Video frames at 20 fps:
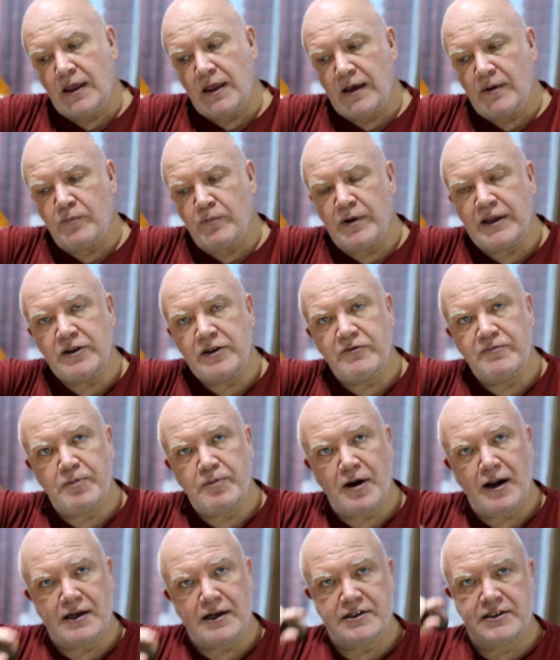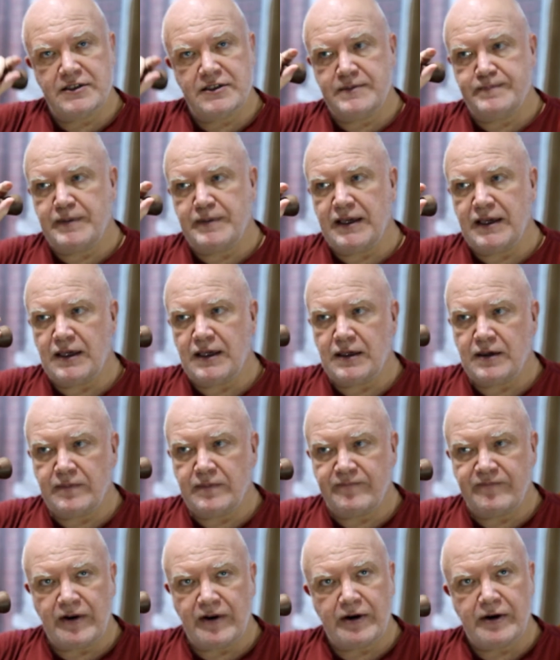When you've practiced being
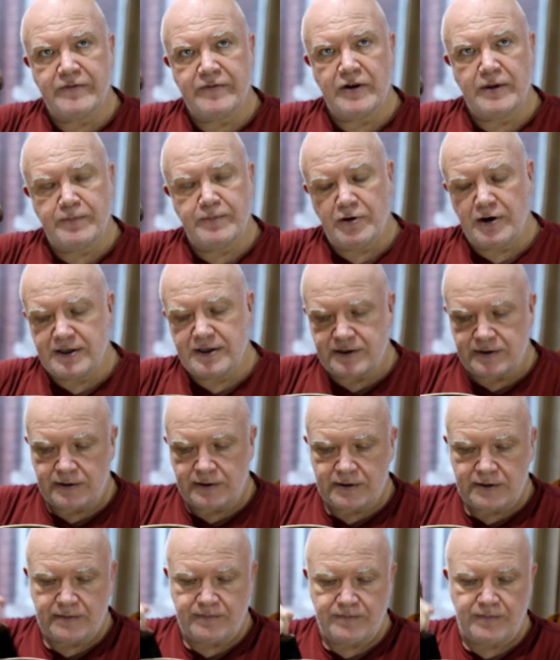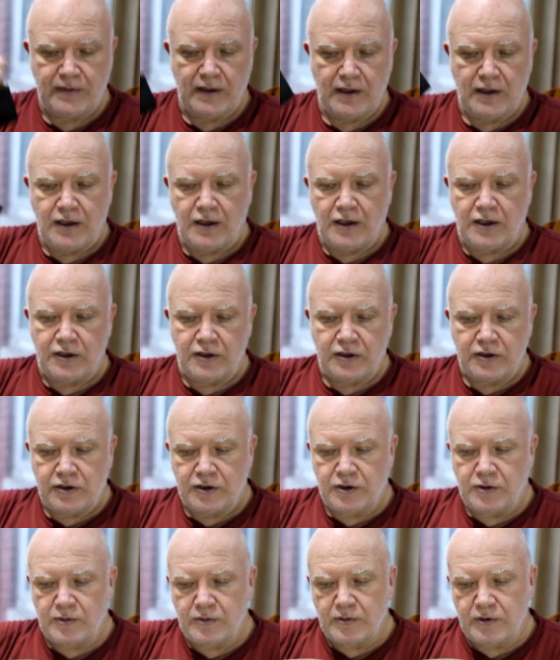very, very present,
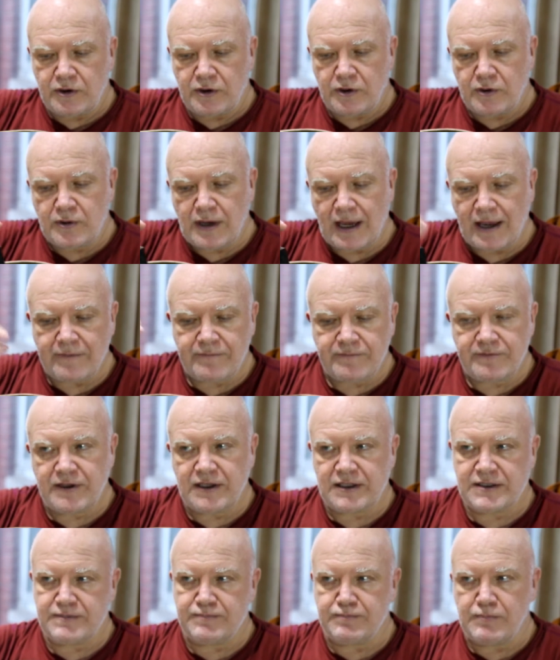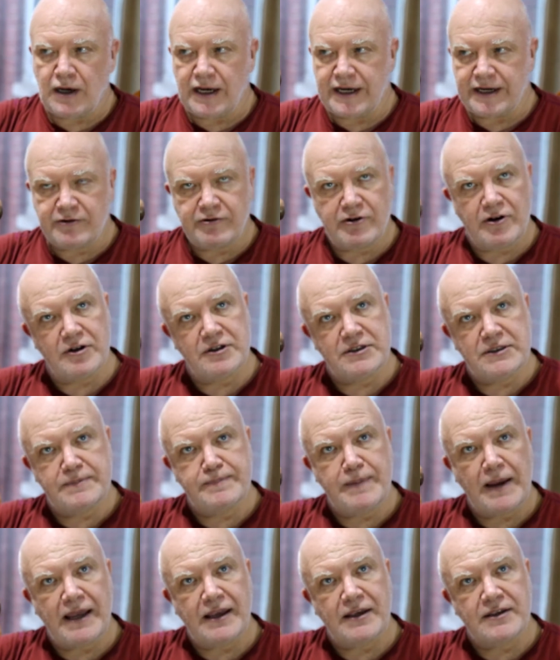you have this micro
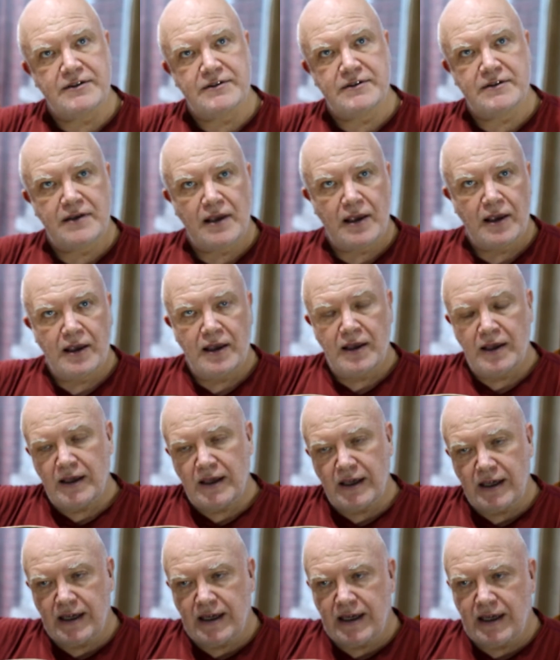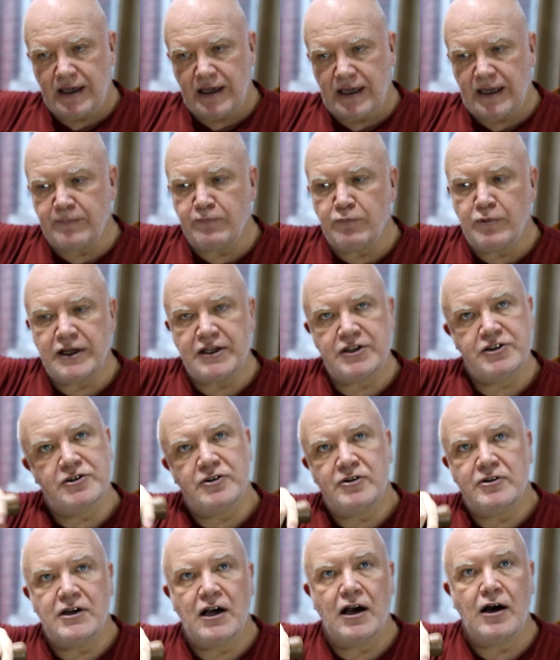space in which
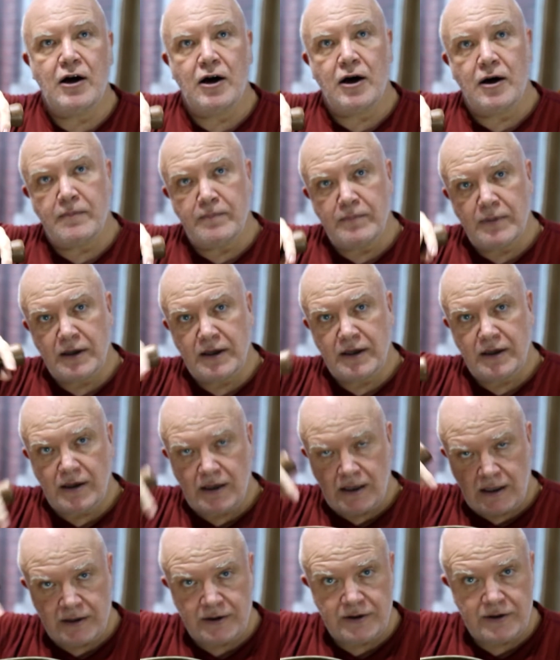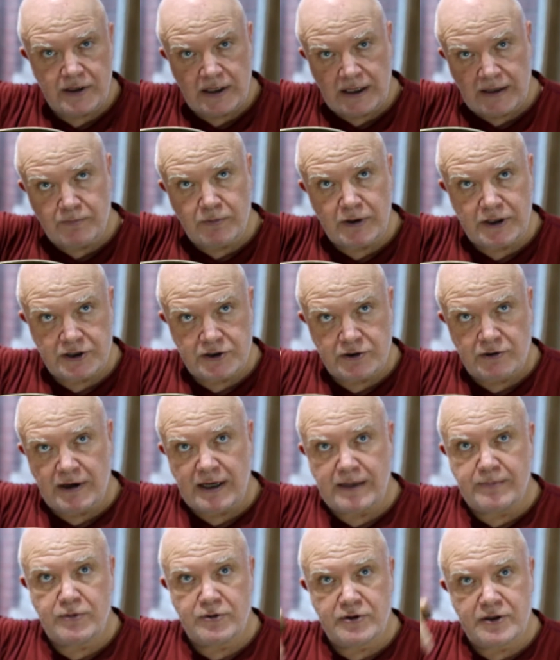you're calm and in which you're
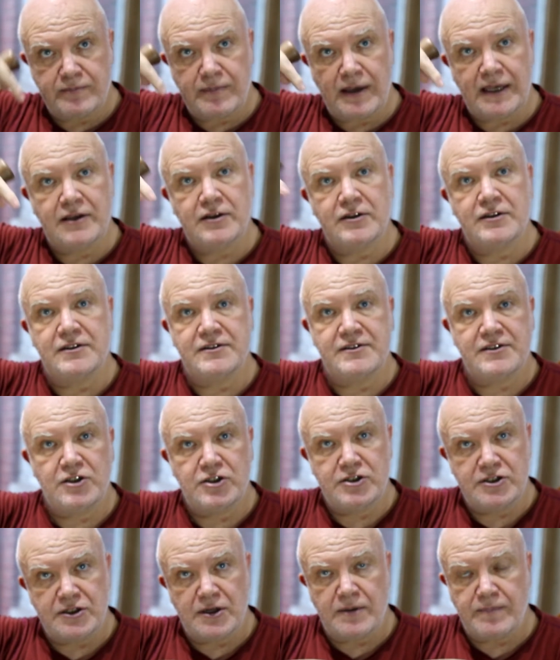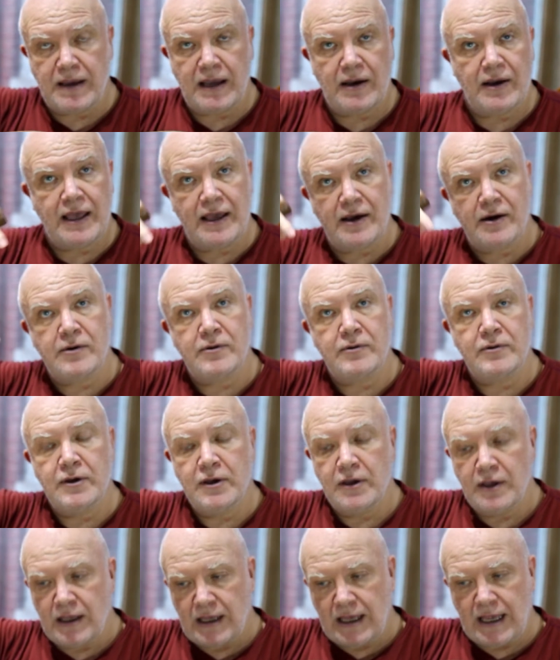able to make a decision about
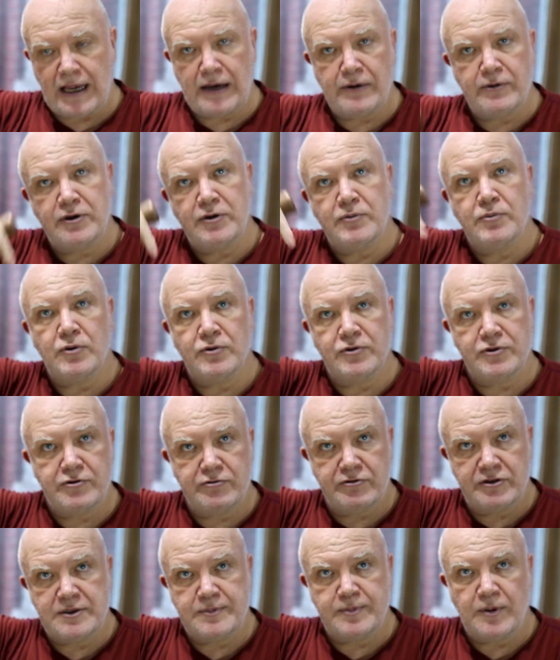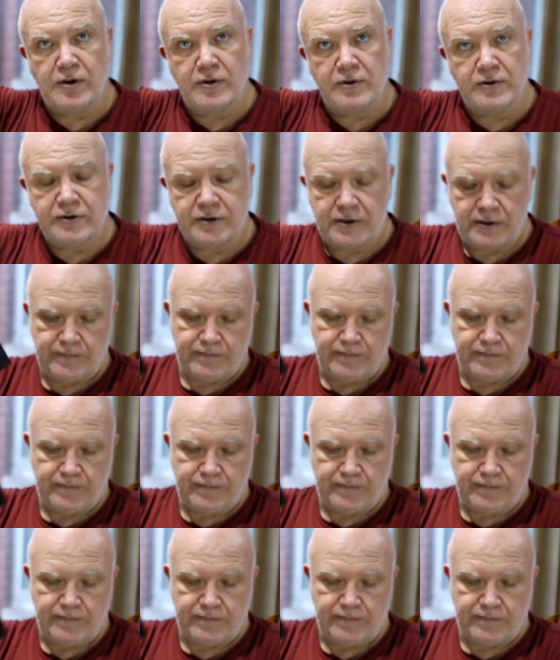how you want to respond.